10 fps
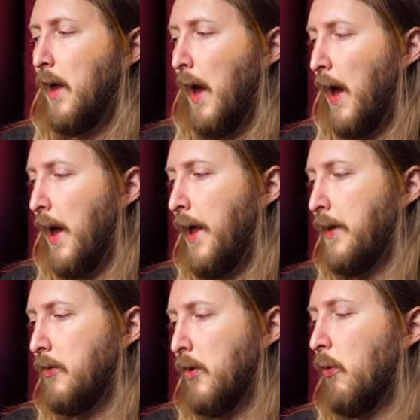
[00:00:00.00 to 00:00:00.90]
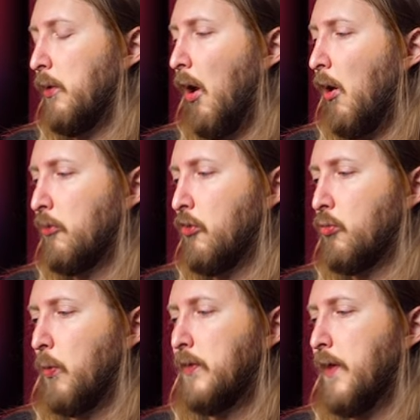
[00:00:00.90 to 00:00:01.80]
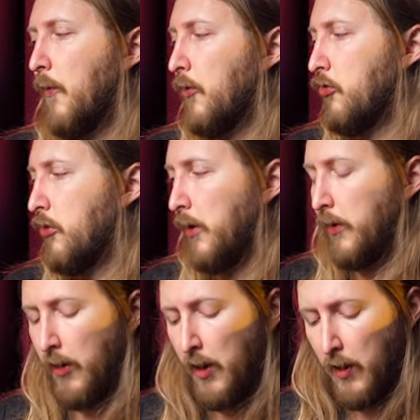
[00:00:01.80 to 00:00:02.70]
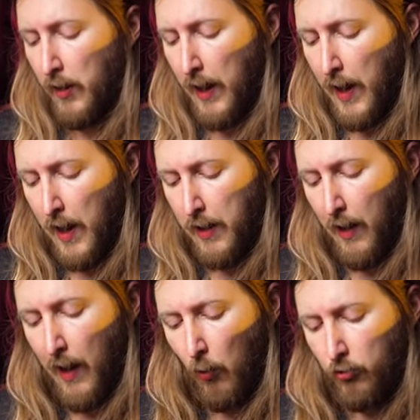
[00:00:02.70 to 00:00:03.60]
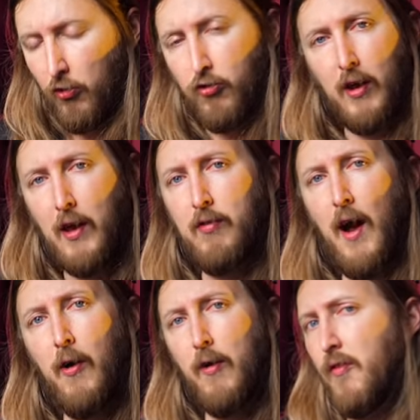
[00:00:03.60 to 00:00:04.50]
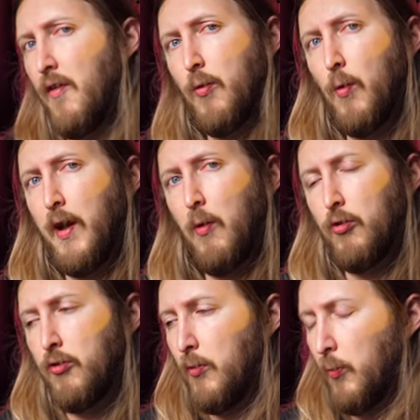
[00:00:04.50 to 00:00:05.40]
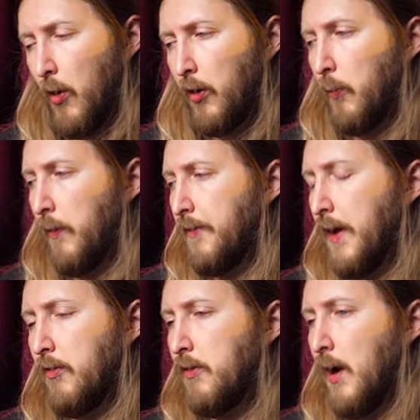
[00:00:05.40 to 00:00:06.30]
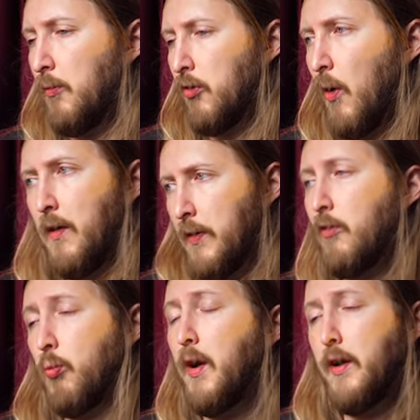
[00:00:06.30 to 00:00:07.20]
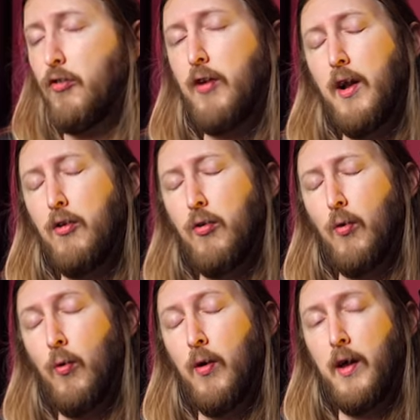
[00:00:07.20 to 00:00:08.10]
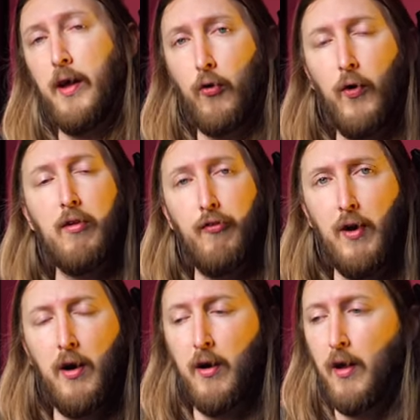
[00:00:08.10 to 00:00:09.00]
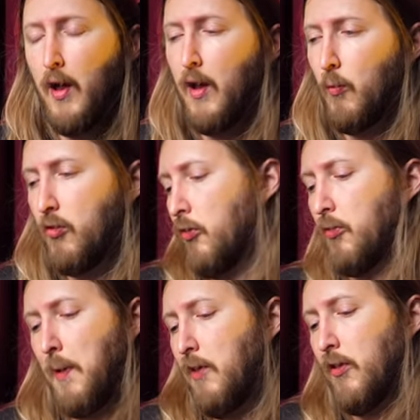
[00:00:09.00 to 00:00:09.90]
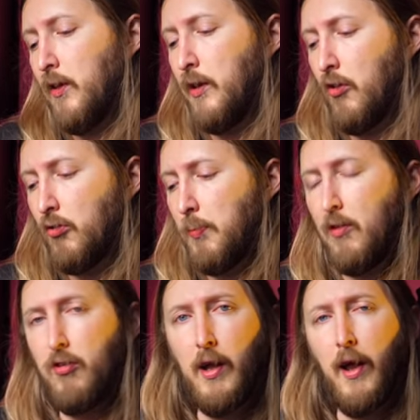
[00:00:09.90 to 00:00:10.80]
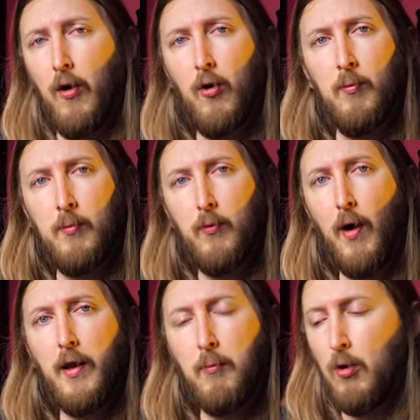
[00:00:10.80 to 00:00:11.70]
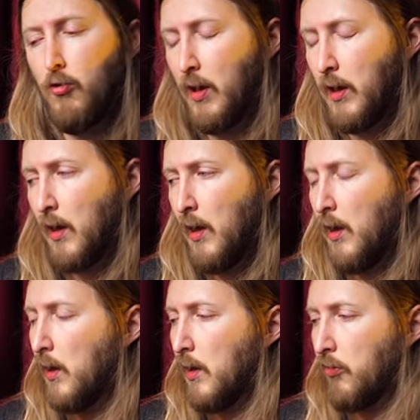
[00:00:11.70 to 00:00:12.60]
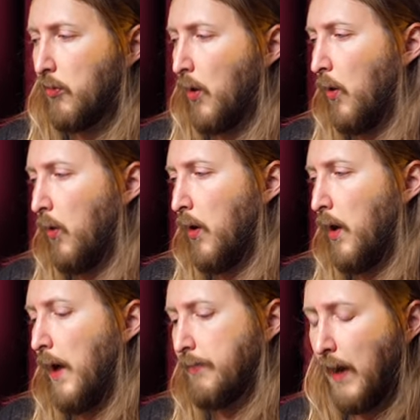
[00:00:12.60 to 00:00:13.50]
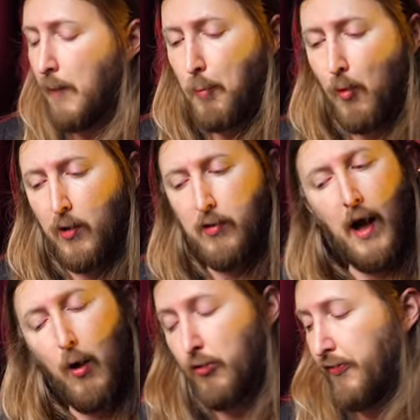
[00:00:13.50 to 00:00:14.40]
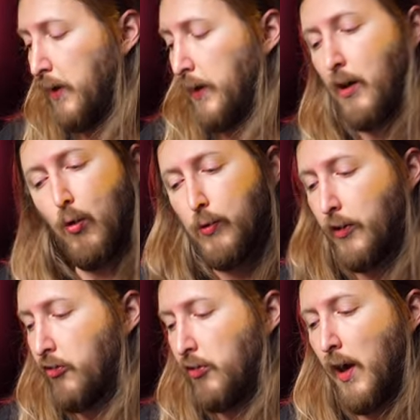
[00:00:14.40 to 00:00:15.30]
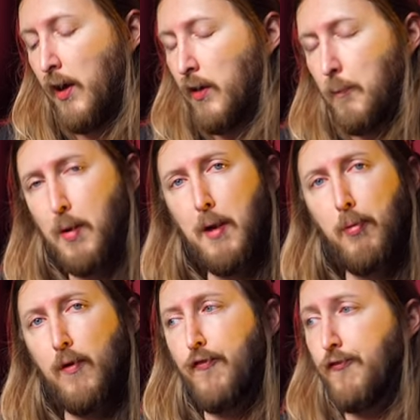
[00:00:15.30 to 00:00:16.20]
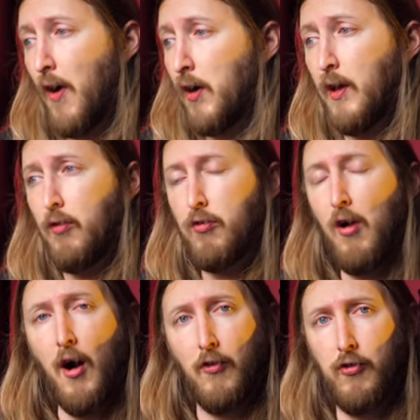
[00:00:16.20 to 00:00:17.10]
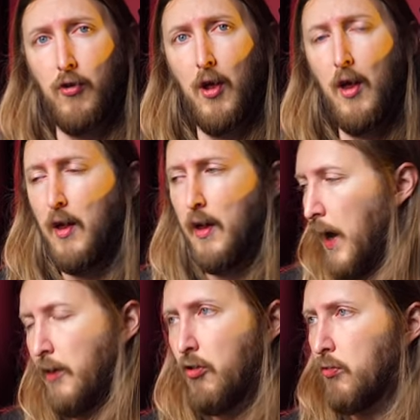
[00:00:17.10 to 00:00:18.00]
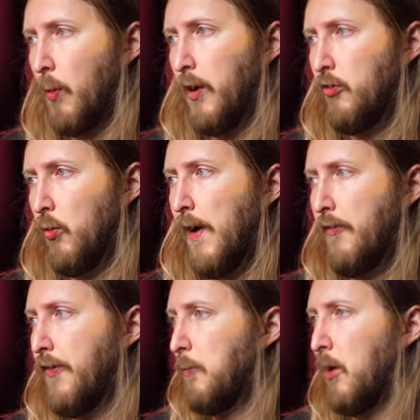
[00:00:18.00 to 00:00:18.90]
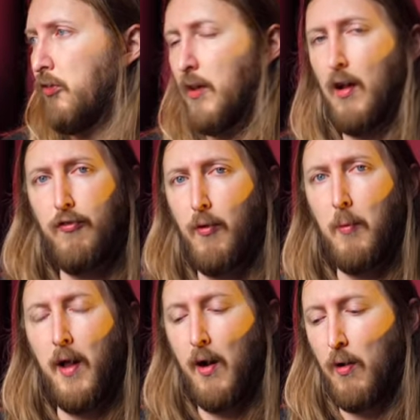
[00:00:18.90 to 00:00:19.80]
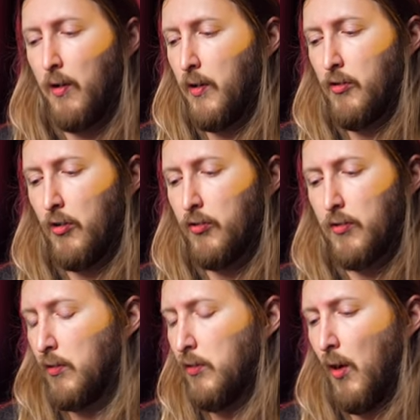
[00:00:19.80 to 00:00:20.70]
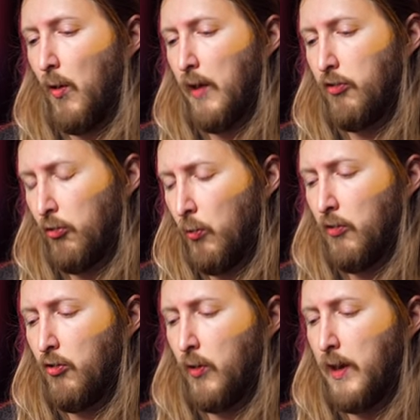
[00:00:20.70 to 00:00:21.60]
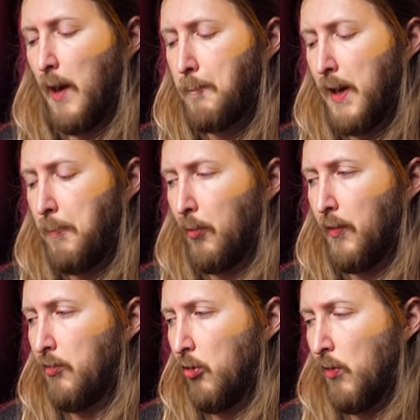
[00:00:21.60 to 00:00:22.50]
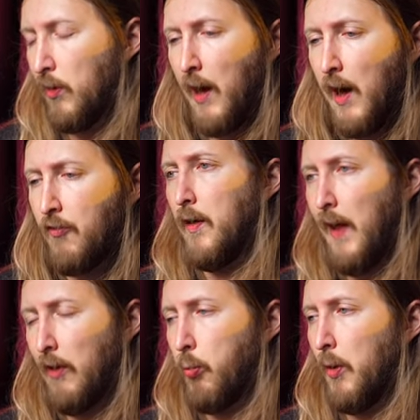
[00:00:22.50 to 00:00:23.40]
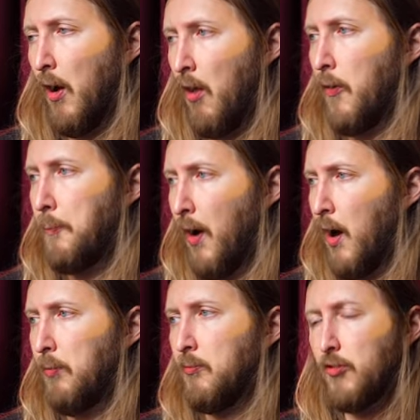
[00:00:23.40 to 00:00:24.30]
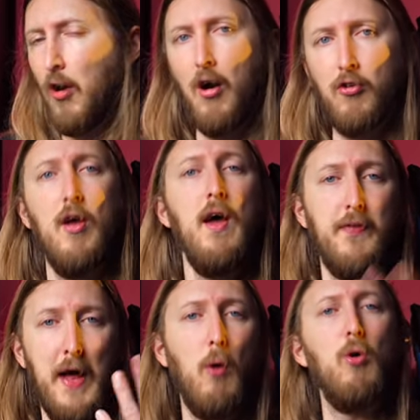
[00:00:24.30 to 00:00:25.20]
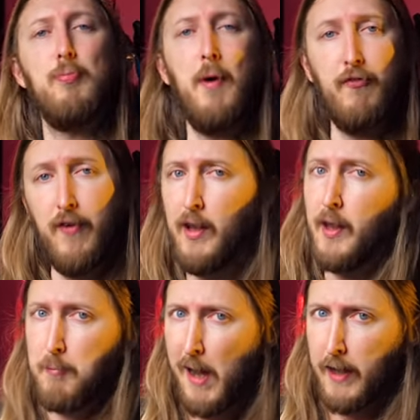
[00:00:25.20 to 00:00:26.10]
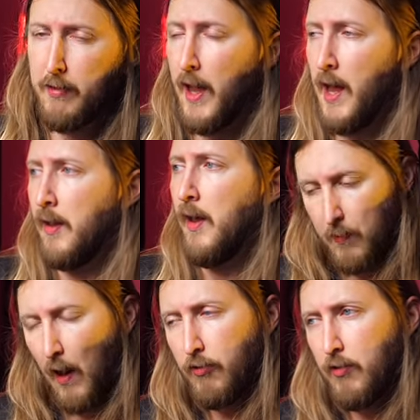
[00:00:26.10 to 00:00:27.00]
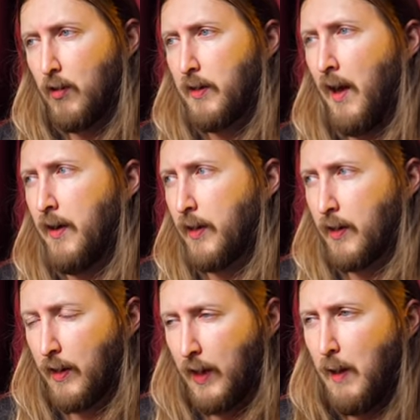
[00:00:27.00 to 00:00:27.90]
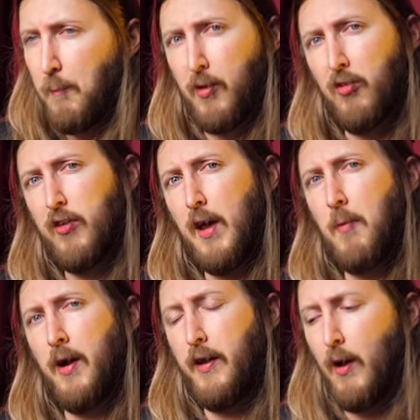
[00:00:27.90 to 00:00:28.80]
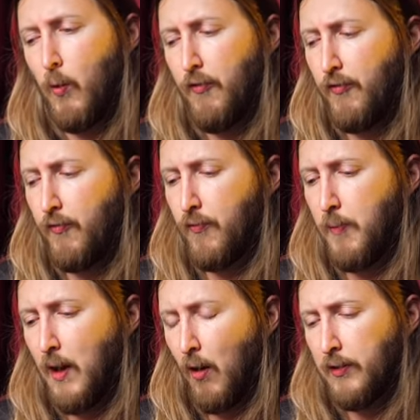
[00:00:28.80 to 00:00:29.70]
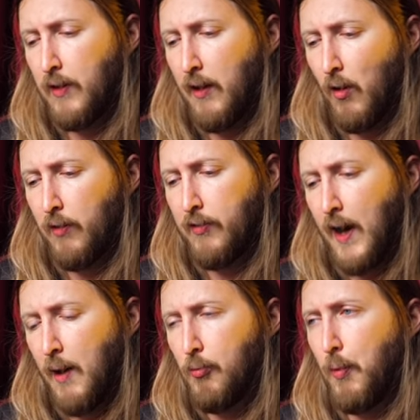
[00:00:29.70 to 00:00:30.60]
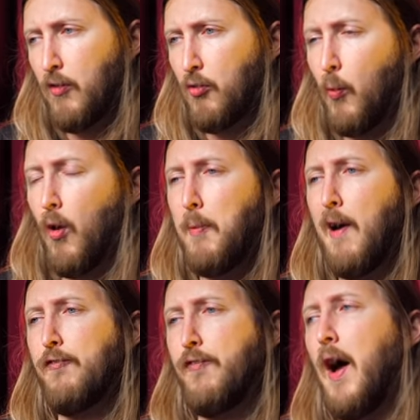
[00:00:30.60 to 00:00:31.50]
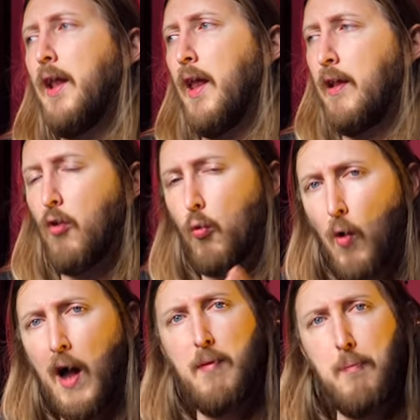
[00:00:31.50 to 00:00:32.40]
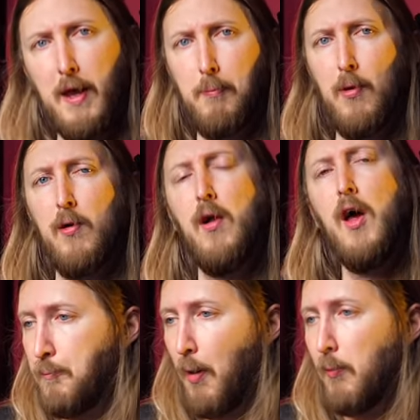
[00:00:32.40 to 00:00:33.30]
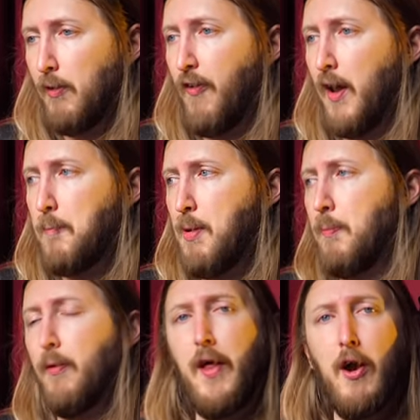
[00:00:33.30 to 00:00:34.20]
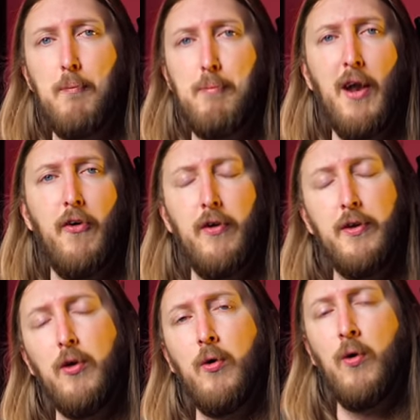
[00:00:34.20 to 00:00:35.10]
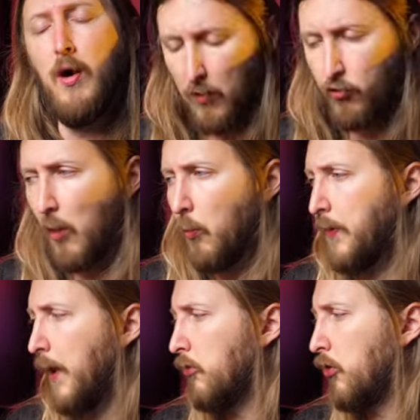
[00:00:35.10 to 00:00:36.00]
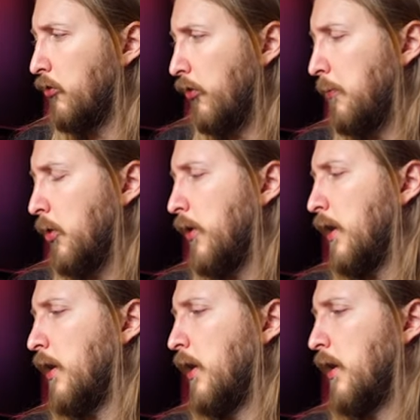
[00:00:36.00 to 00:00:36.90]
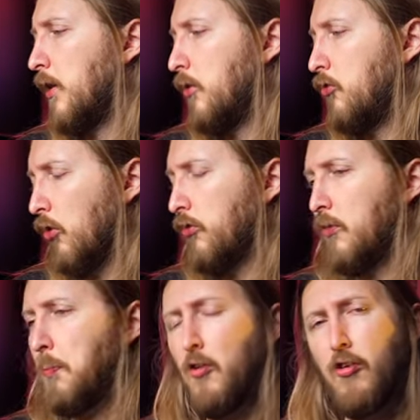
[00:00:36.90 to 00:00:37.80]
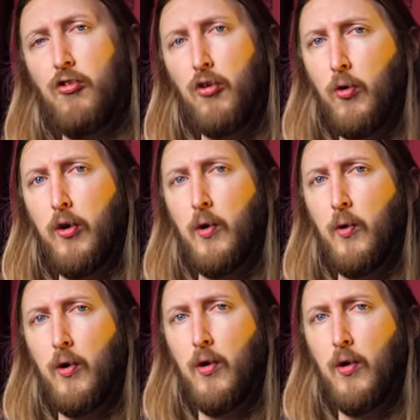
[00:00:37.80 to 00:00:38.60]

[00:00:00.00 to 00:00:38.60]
And, you know, it all just went down the shitter. And I was just sick and tired of everyone I was working with at the time. So that's when I decided to create Feared, which was basically just me sitting at home writing music. So at that point, I was feeling like, holy shit, people sucks. I just want to do everything myself from now on. It just, you know, as soon as you get people into your life, that's when all the problem starts. That was my feeling back then. I still kind of keep the same idea with me all at all times, but it's more about finding the right people. Probably finding people that are better than you. Someone that is contributing just as much as you do